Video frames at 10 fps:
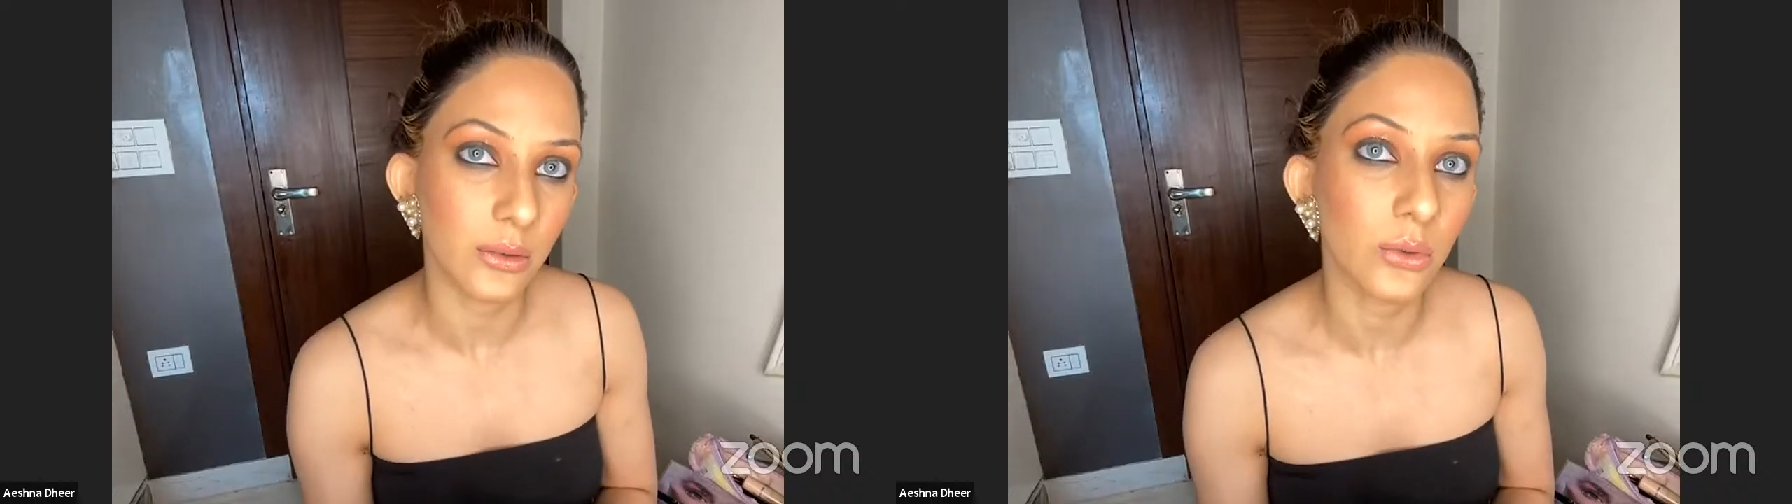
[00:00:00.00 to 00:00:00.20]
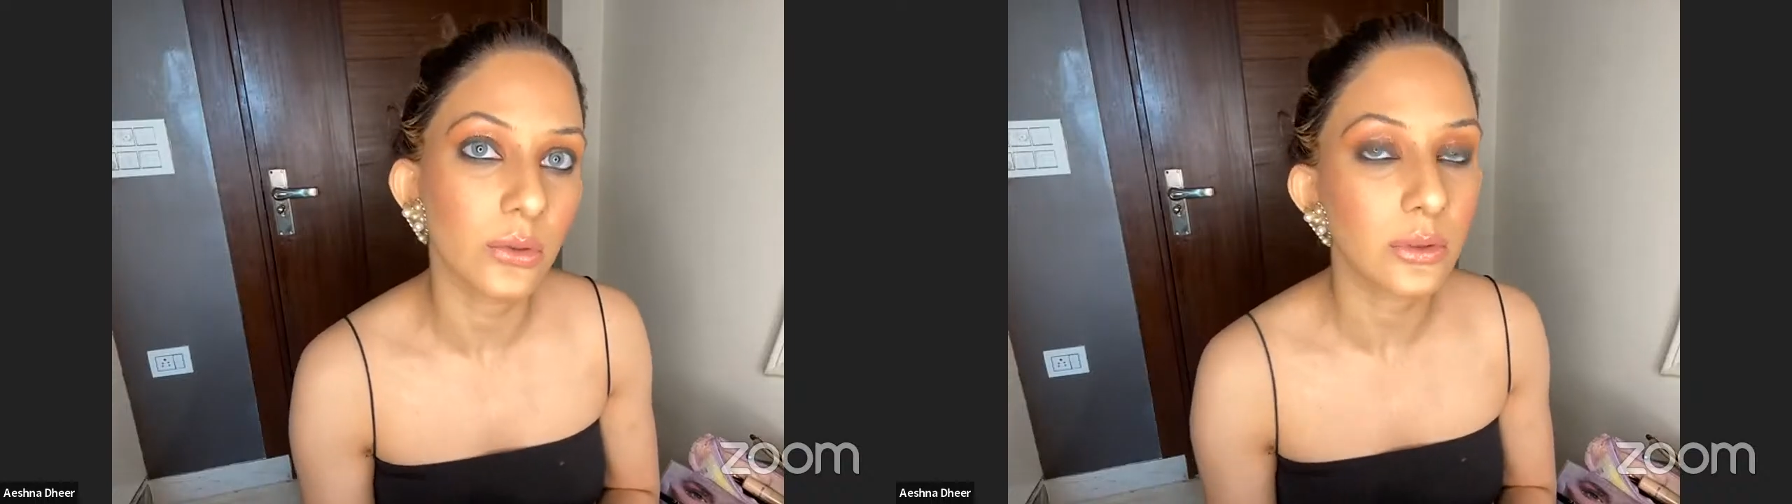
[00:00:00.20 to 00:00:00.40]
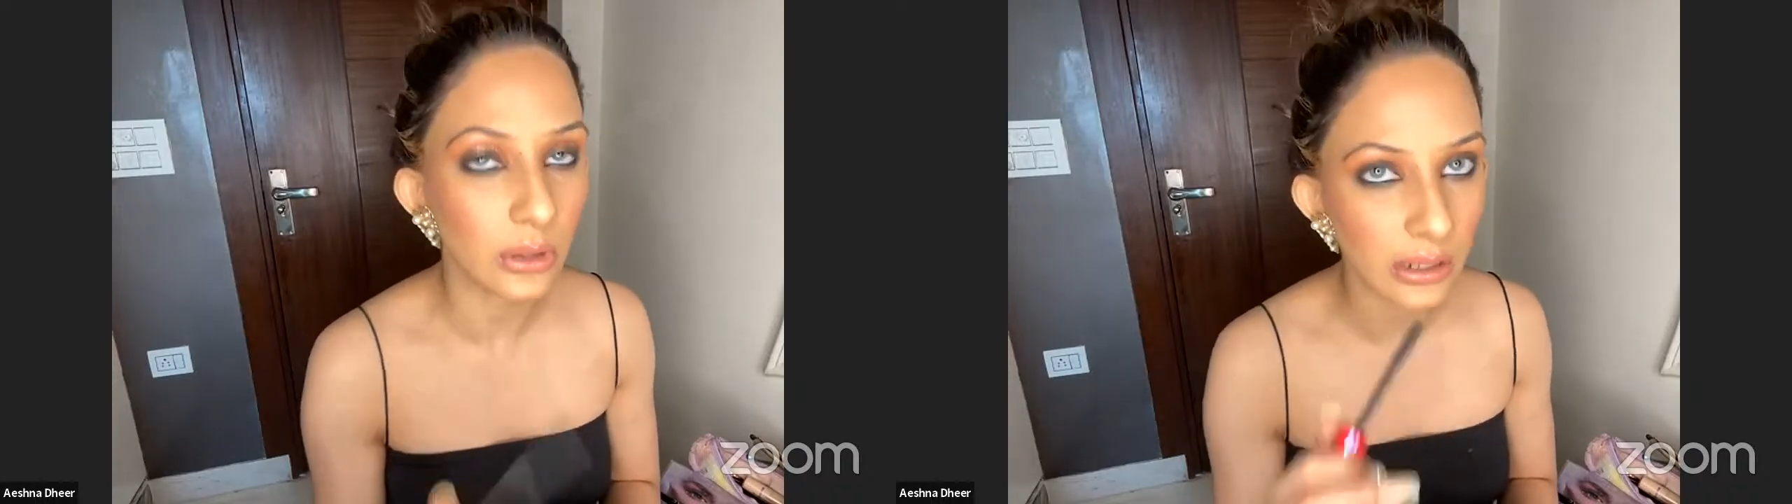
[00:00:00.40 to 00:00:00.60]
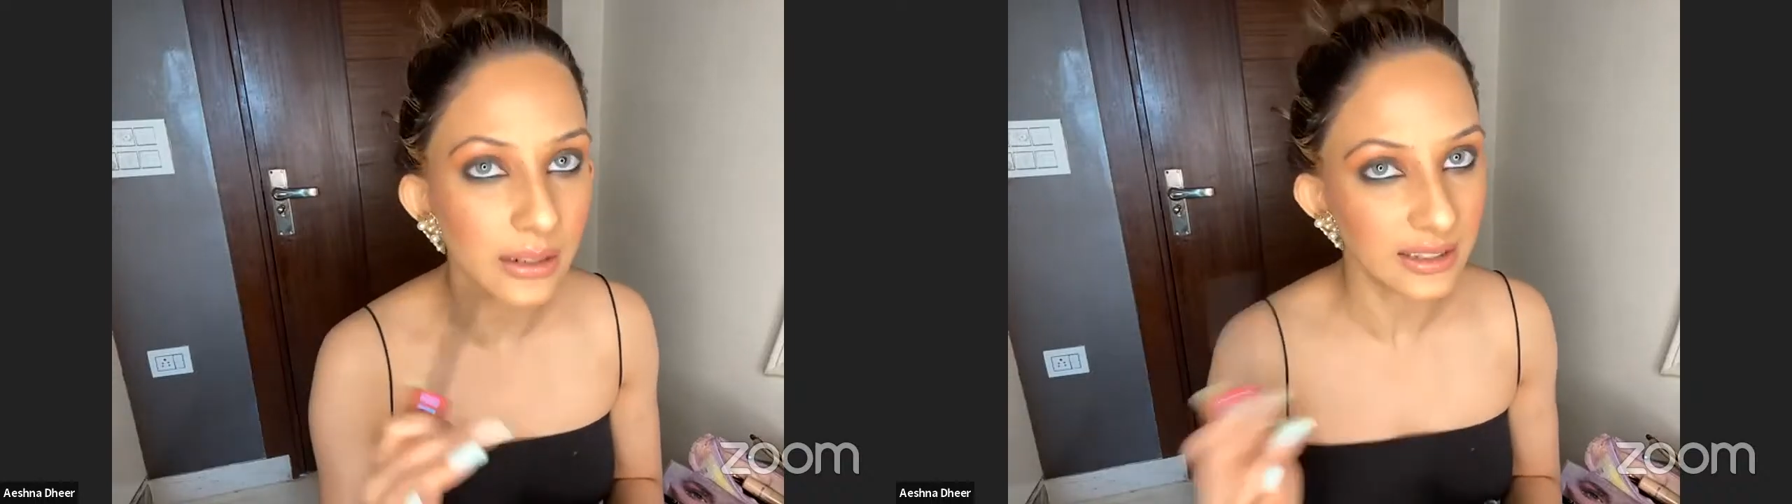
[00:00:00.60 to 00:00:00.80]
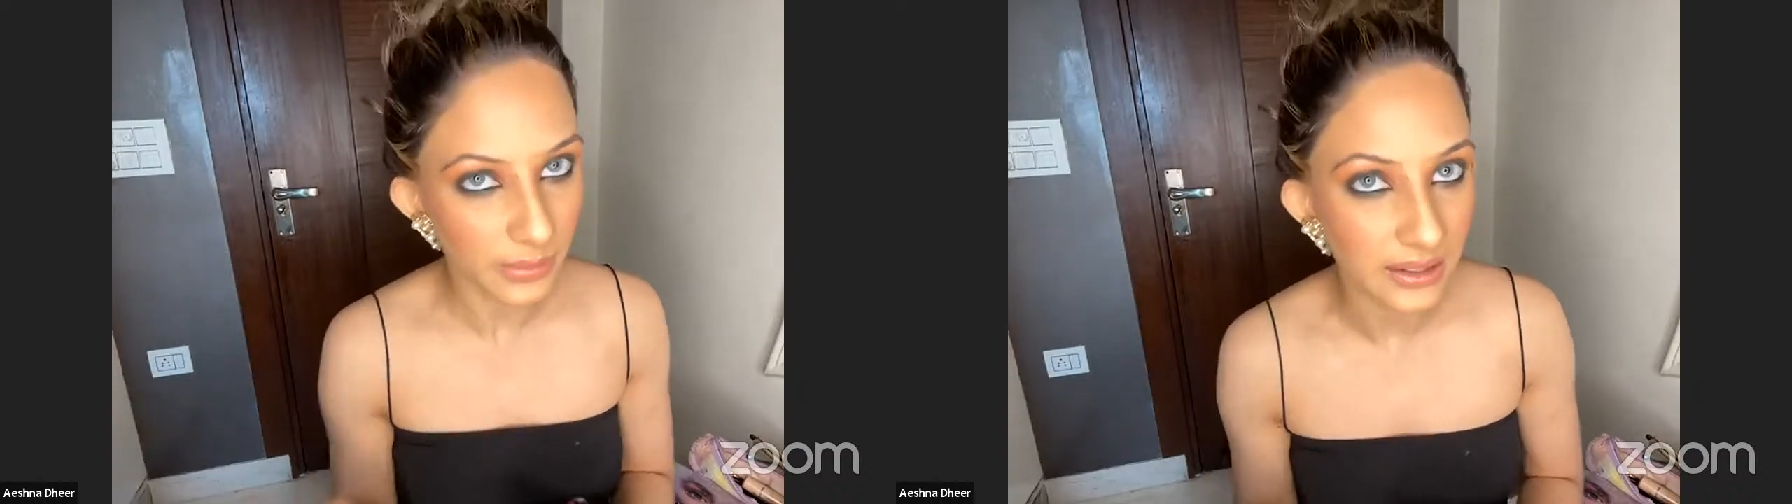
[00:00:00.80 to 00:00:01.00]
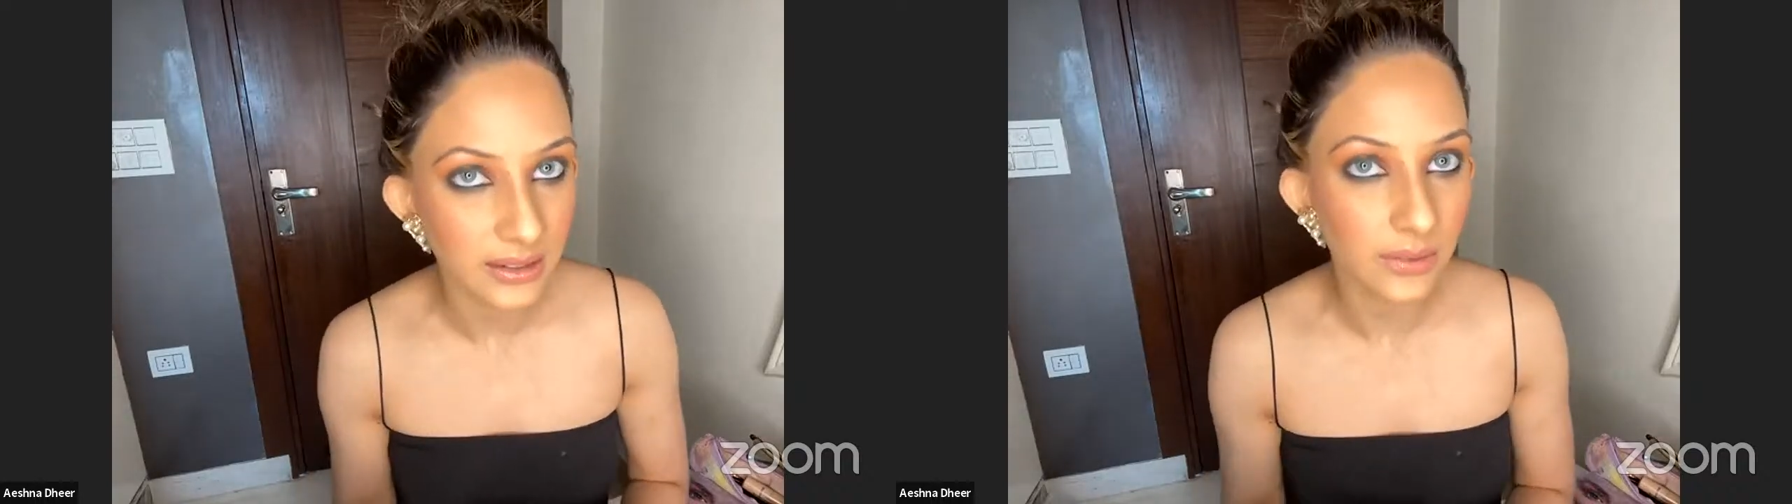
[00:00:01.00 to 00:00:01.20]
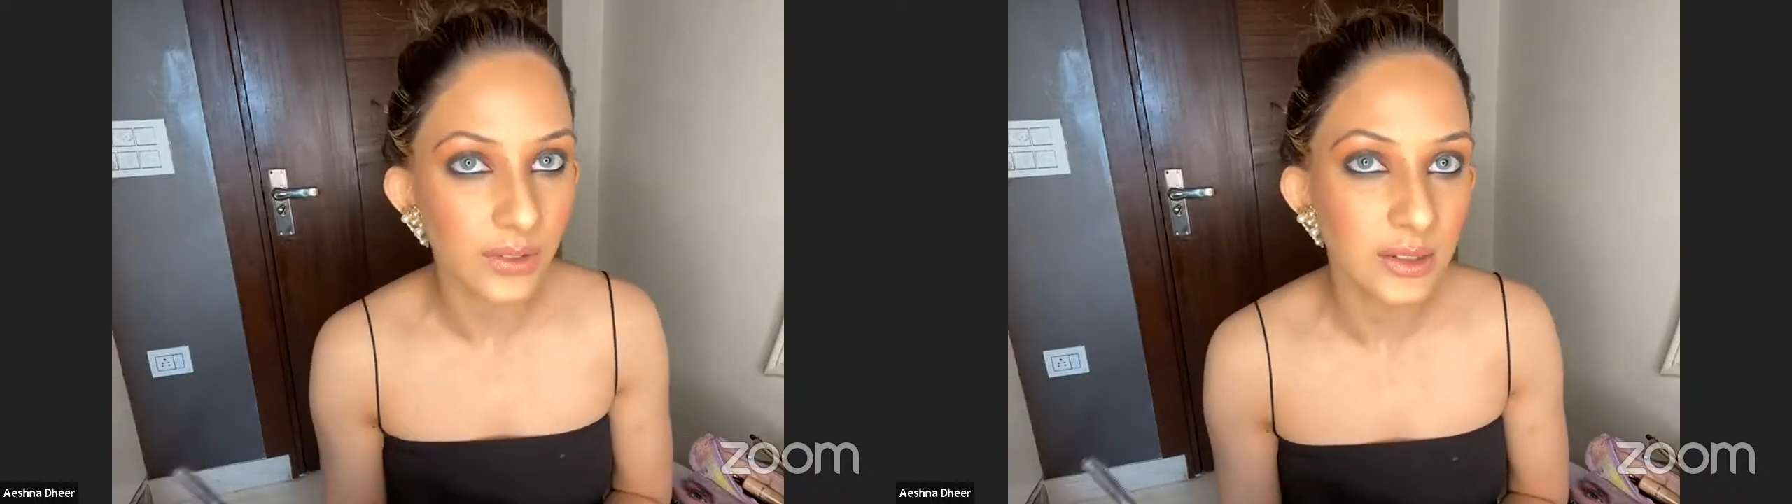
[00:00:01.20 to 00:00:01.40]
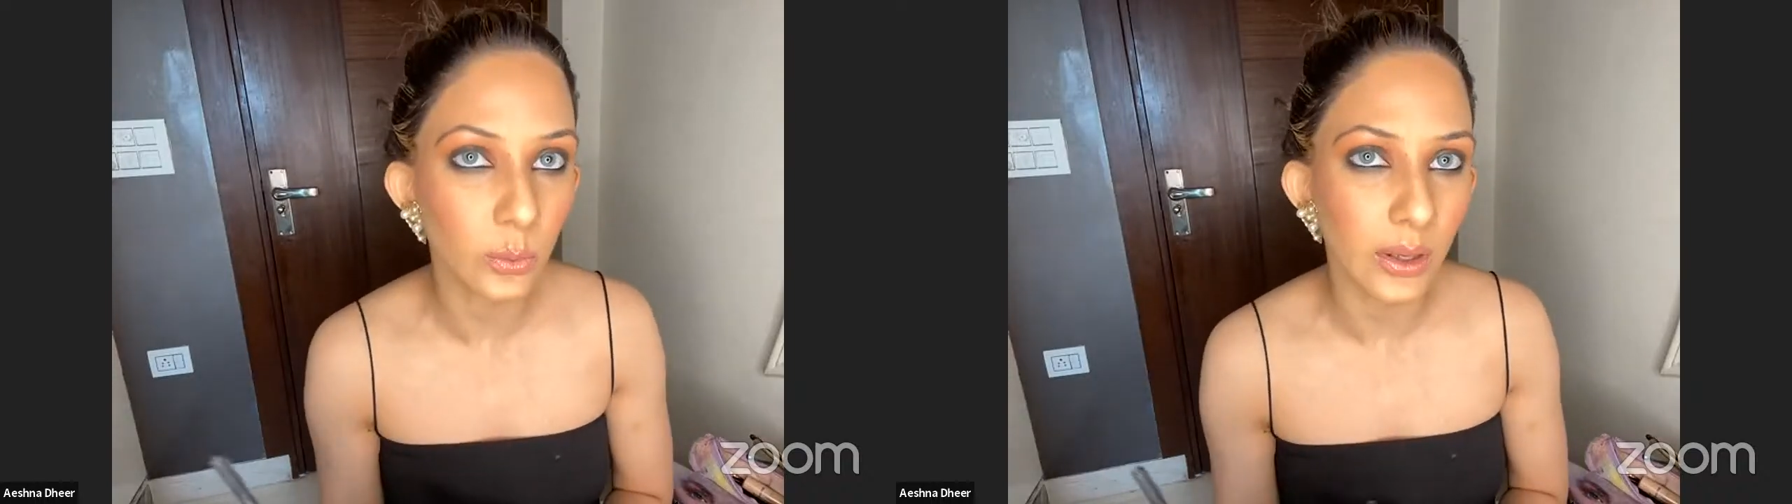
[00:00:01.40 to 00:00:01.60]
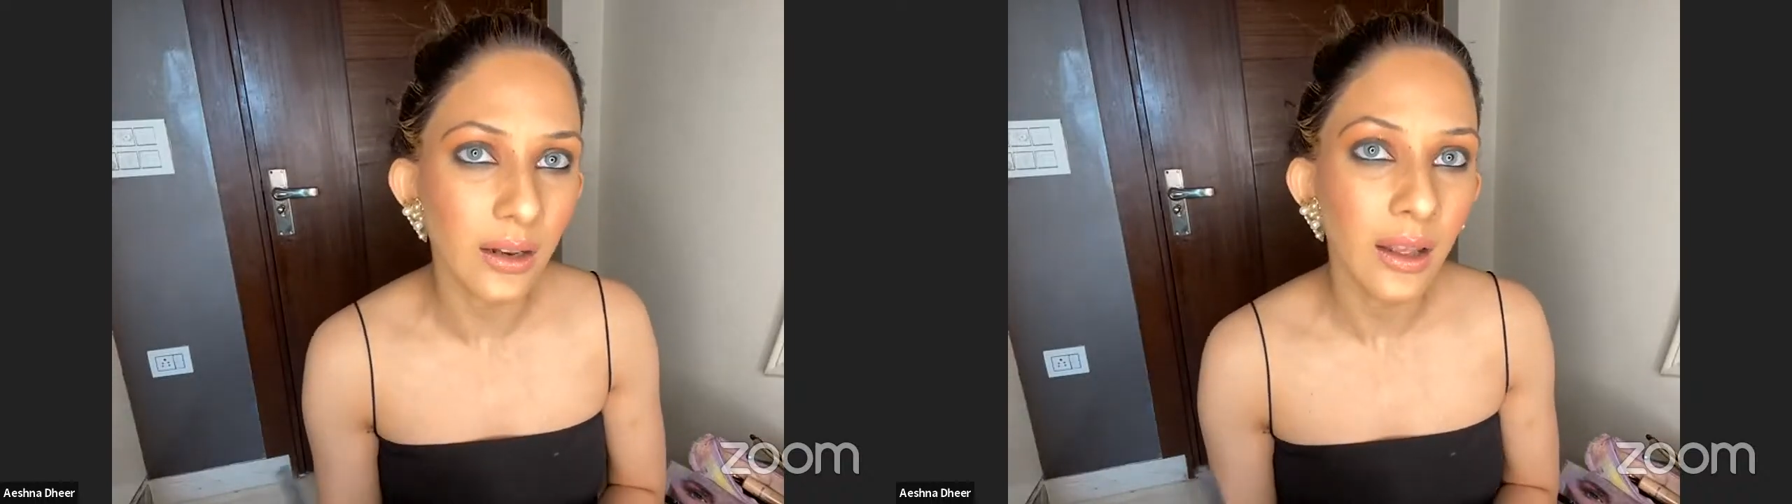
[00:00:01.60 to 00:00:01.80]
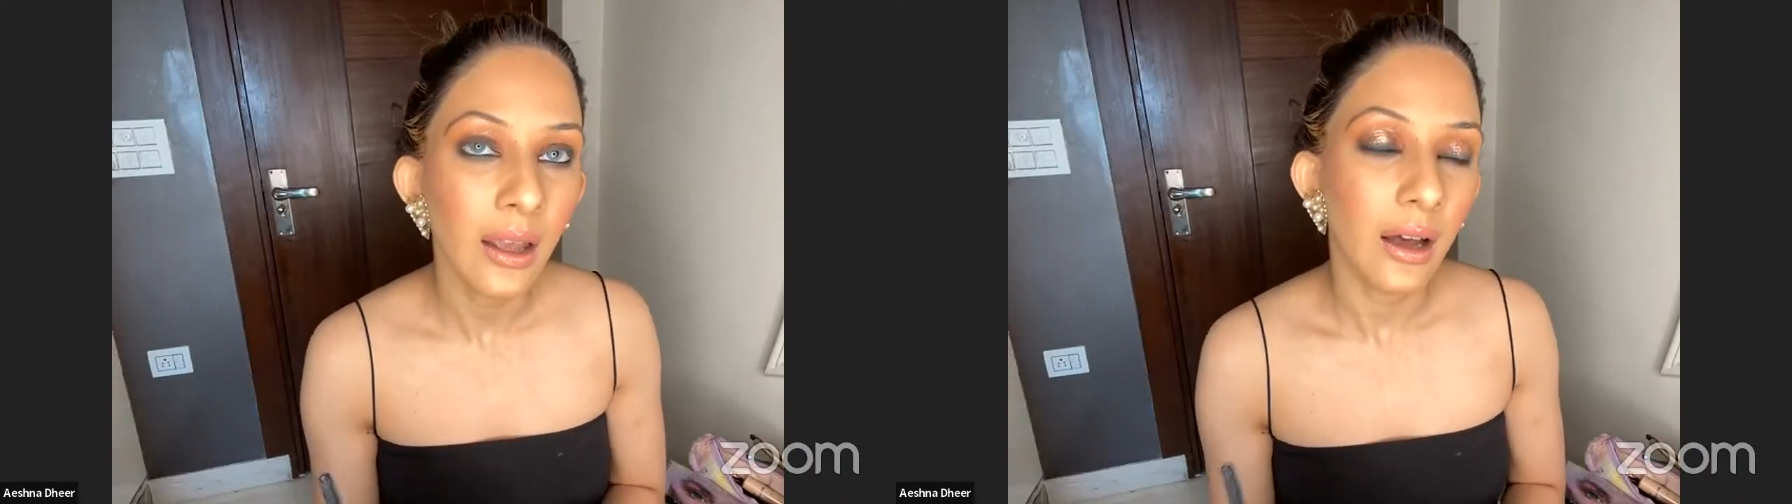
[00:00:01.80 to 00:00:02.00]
though they're expensive as well.